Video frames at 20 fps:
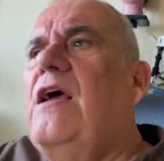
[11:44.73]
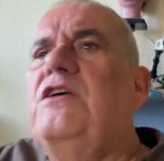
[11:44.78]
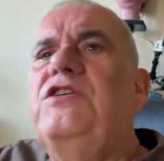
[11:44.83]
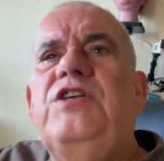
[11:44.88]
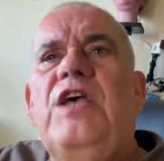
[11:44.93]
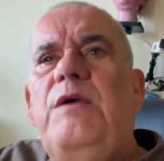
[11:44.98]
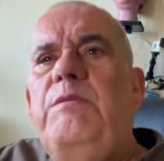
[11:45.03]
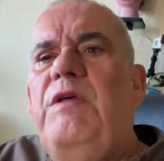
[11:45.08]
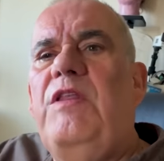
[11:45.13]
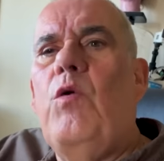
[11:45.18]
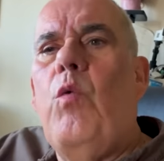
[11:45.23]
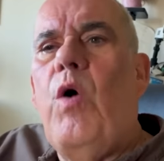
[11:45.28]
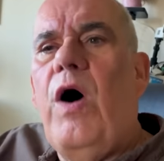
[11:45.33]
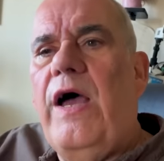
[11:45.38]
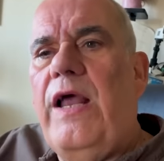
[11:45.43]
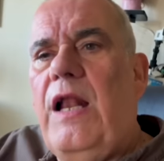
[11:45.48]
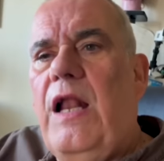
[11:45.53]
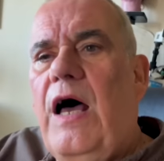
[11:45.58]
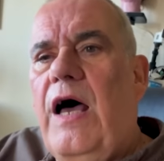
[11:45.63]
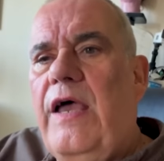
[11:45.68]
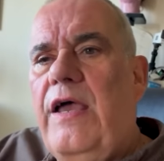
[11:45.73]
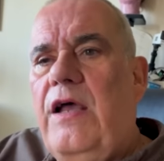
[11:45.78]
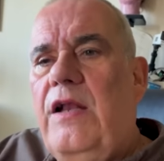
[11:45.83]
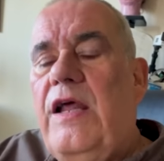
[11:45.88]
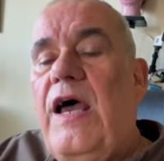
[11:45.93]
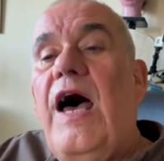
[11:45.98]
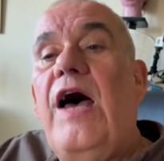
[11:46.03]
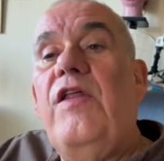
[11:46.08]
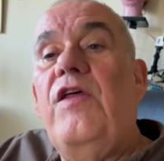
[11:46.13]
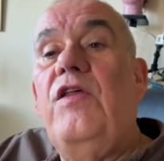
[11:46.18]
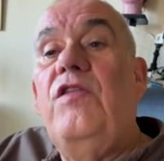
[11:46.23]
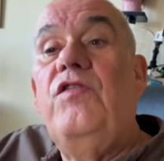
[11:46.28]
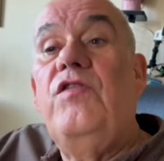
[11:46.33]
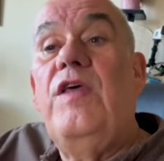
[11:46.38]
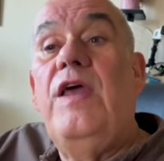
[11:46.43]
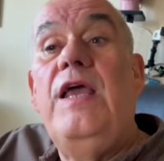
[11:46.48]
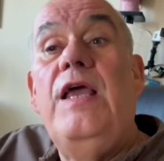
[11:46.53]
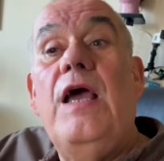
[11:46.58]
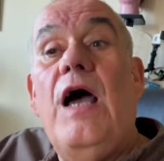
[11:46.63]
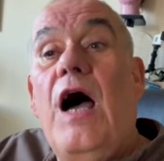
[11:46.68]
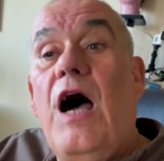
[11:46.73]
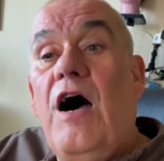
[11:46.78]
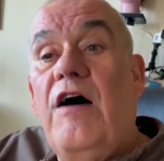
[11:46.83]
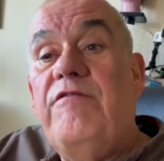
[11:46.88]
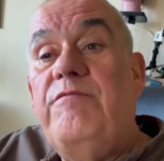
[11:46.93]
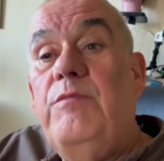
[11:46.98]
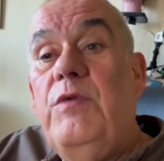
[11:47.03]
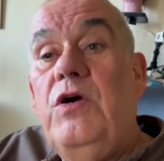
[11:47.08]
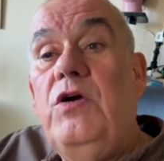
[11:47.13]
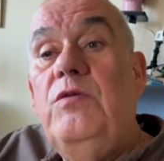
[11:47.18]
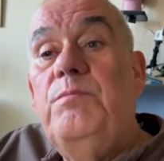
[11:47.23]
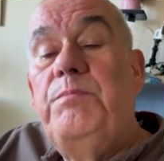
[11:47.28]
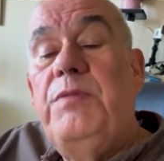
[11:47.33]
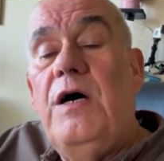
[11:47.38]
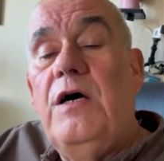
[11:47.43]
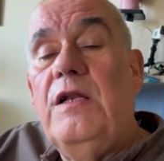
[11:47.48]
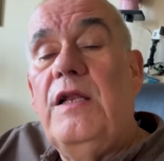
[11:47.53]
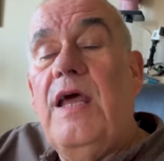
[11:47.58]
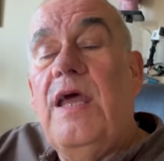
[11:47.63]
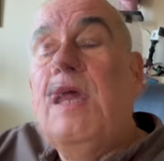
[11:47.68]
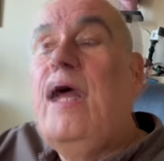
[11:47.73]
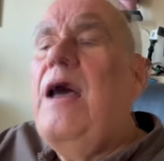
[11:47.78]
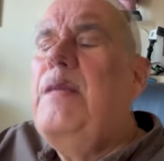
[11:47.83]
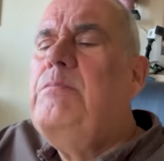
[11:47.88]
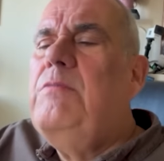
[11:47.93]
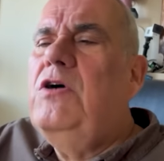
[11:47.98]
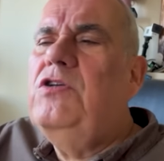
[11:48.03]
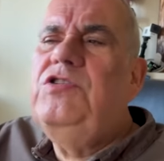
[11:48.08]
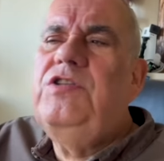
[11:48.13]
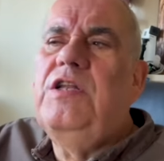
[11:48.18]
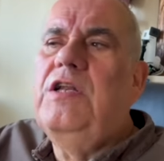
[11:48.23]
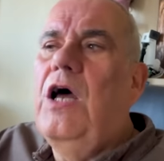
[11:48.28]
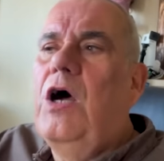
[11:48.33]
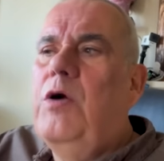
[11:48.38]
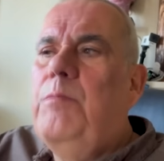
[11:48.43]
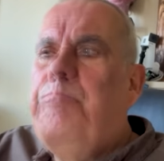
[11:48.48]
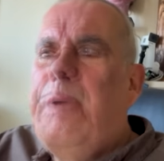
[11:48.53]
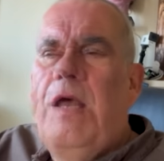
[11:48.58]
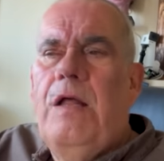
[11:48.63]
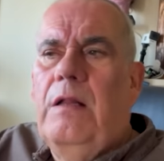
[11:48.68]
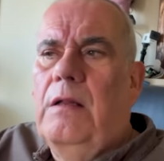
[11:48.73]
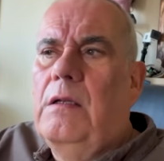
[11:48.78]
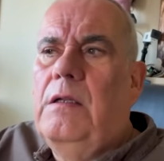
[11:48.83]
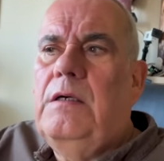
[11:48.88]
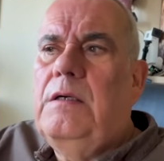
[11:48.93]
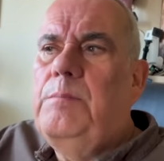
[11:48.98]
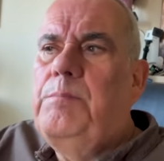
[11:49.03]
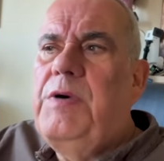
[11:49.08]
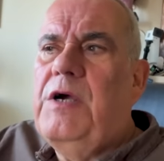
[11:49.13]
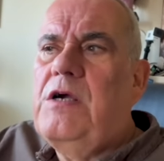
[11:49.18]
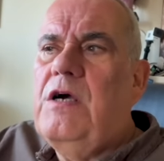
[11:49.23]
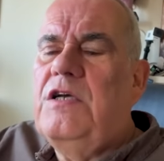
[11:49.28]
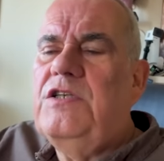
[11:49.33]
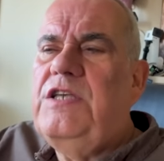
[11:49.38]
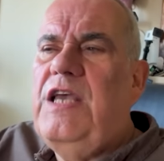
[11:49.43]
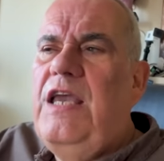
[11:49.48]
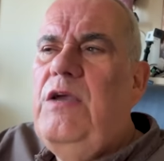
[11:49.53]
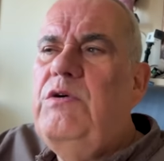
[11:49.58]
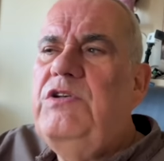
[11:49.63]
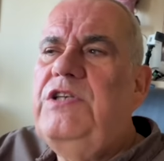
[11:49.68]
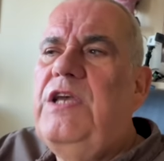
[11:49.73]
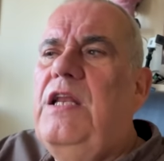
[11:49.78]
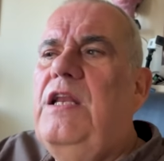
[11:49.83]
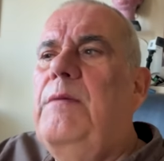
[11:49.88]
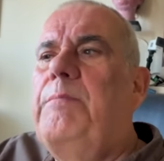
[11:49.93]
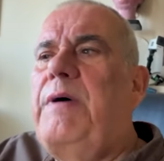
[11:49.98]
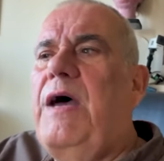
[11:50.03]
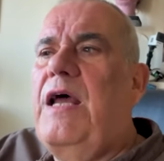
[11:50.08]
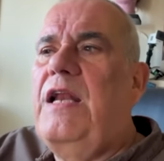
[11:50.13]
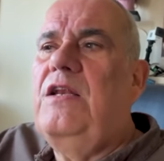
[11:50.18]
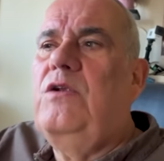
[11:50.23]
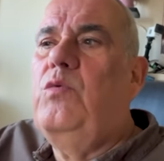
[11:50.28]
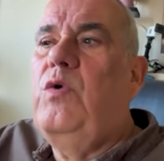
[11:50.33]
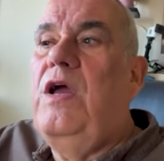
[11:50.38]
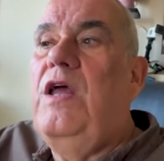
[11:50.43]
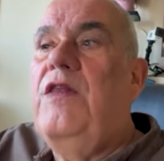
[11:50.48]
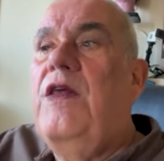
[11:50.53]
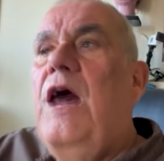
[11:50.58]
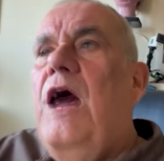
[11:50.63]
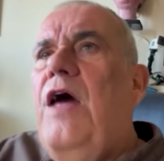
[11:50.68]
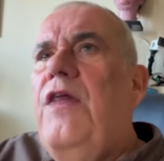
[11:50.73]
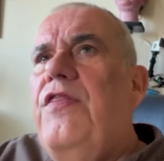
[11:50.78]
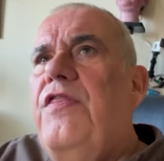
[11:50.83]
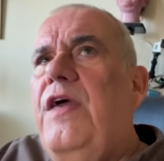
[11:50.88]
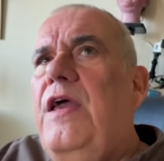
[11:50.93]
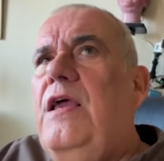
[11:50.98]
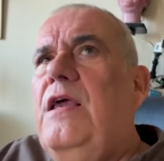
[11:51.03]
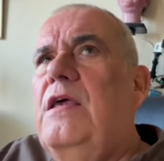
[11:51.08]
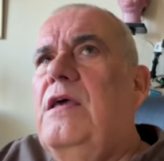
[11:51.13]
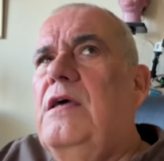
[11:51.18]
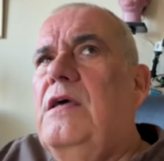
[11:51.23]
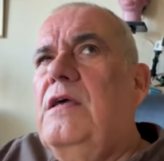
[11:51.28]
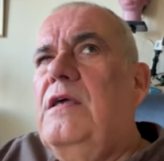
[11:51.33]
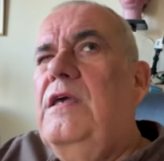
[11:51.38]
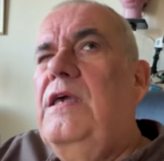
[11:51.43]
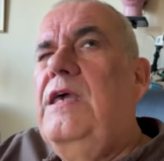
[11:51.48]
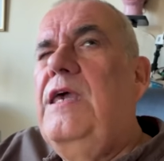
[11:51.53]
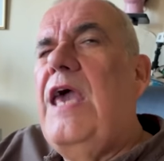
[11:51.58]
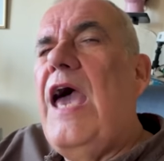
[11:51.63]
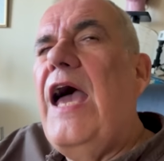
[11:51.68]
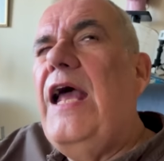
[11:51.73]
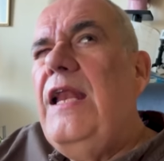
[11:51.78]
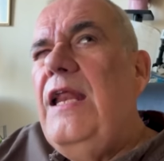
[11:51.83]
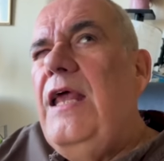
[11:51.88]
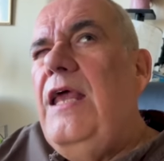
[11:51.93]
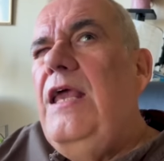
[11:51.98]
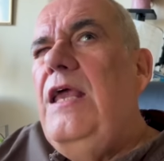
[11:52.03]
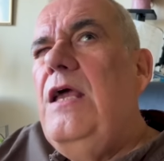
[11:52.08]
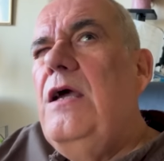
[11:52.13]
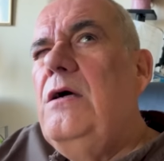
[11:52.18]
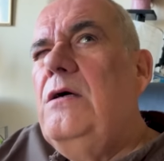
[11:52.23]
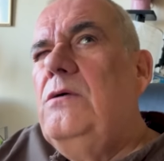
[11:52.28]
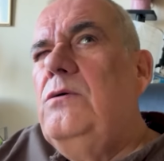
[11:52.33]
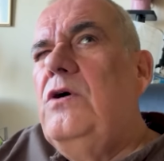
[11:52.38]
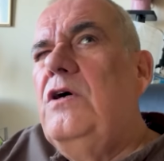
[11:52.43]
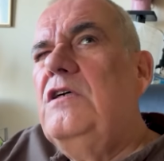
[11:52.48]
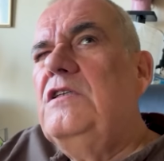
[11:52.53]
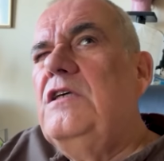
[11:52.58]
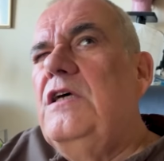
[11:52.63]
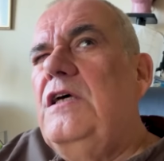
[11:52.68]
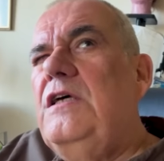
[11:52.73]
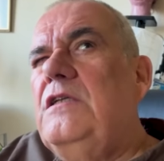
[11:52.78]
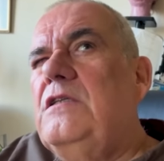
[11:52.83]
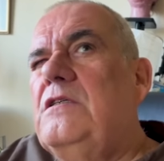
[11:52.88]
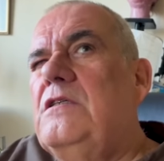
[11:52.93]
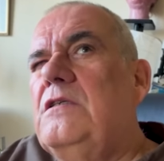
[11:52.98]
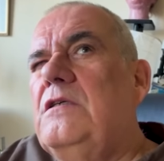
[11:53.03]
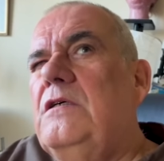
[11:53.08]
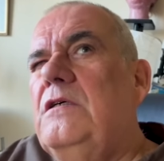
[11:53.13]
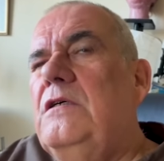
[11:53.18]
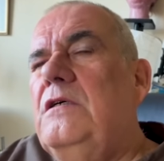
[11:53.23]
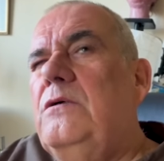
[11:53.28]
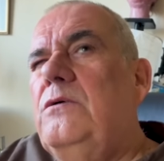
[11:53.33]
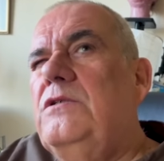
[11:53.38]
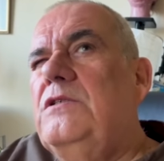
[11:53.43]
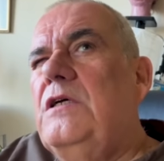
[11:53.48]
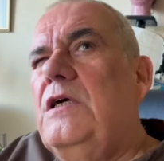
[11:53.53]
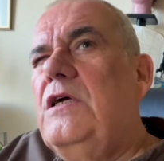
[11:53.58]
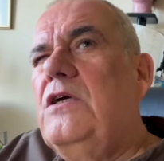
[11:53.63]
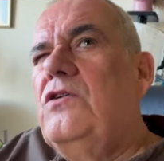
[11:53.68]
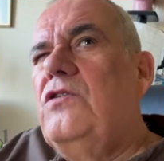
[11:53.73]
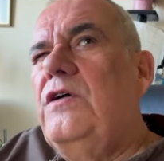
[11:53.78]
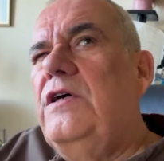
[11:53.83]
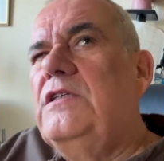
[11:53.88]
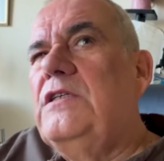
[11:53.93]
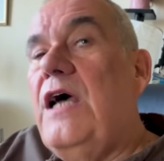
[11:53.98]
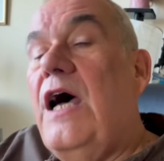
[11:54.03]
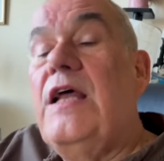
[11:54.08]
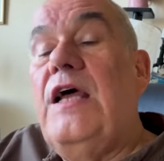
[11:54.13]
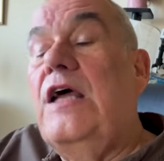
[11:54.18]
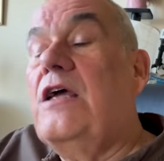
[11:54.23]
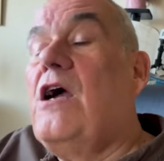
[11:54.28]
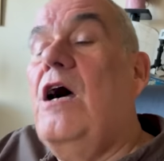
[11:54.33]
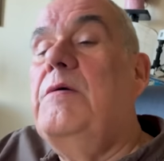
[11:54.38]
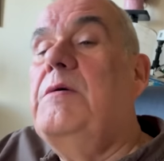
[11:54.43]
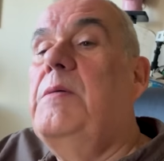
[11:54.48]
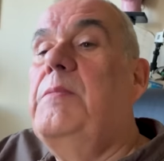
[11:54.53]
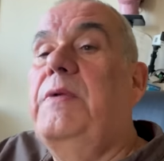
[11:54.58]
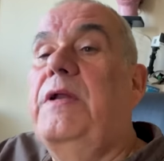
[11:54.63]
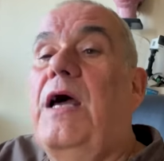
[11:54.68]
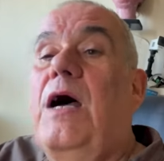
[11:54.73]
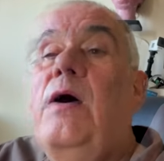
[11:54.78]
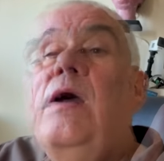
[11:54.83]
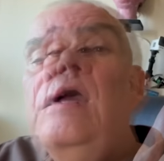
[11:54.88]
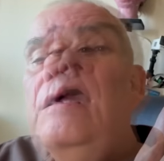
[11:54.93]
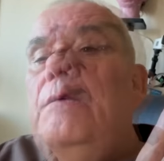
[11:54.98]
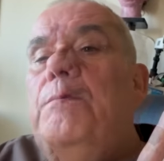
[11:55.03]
I see him in the White Lion and in the Half Moon Putney. I must have known Bill because he was in a band with, I think, Kenny, was it? Or was it Chris? I, I, can't remember now.